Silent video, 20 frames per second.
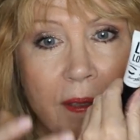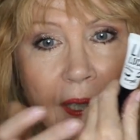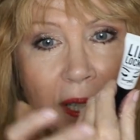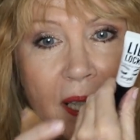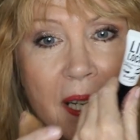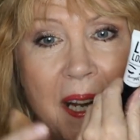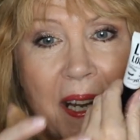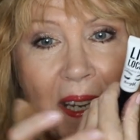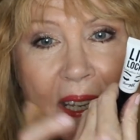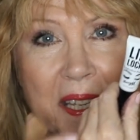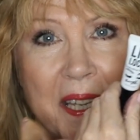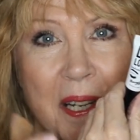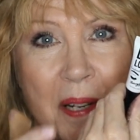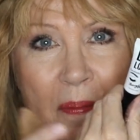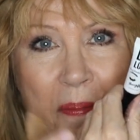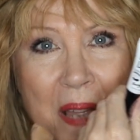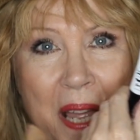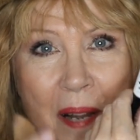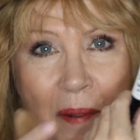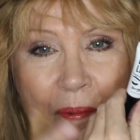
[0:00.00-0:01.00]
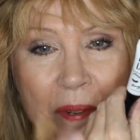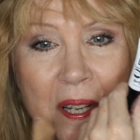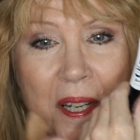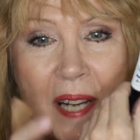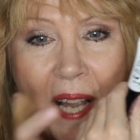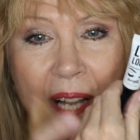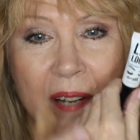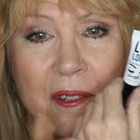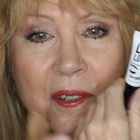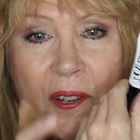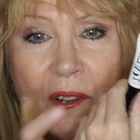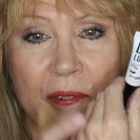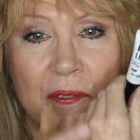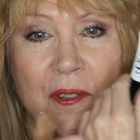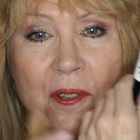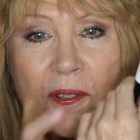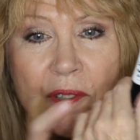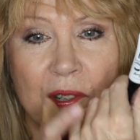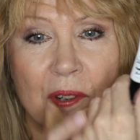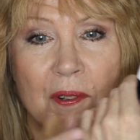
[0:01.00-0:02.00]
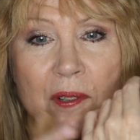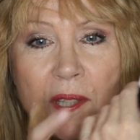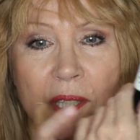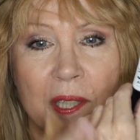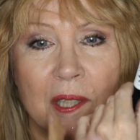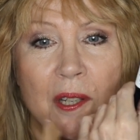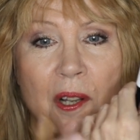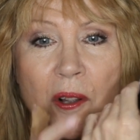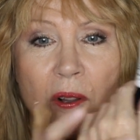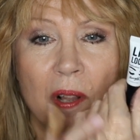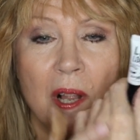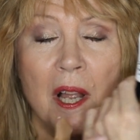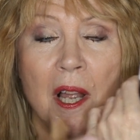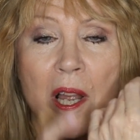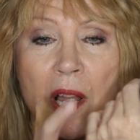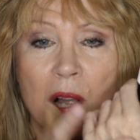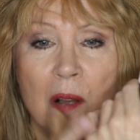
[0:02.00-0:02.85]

I don't know if those are little